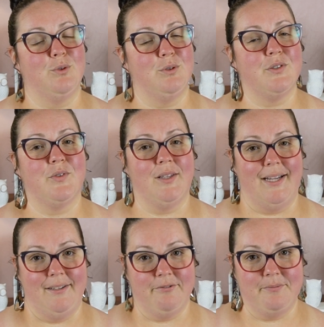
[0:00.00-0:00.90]
Rules for
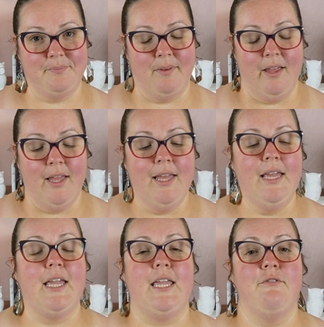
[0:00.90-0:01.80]
Life.
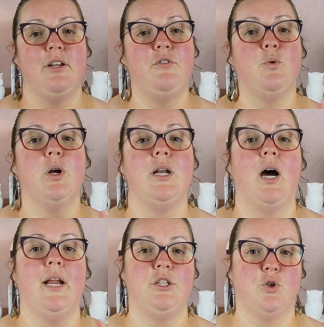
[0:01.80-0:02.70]
Even if you are not a